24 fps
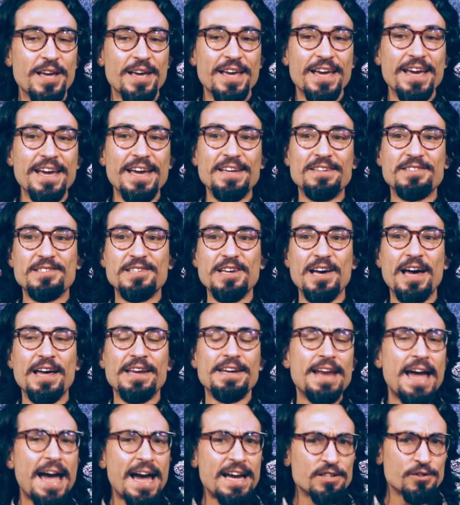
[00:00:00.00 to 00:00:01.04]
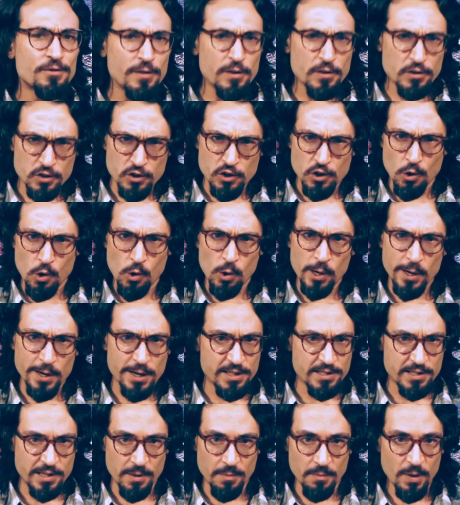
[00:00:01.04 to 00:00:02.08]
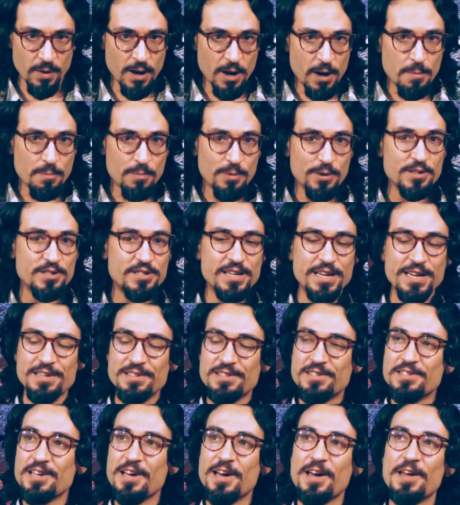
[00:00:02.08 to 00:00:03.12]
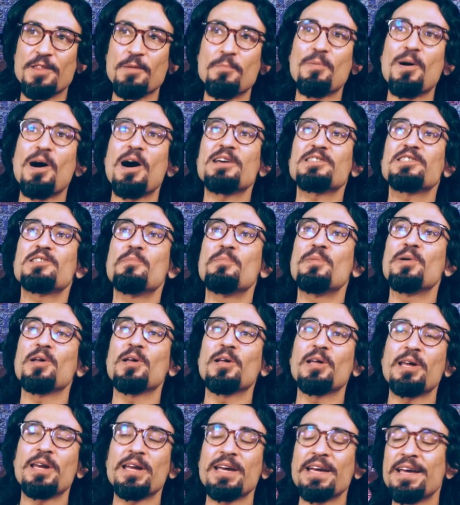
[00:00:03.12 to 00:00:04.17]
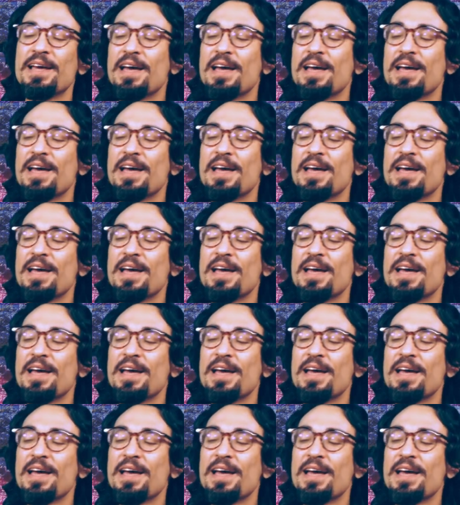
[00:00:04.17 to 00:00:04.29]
it's Nashville's tourism presents the possibility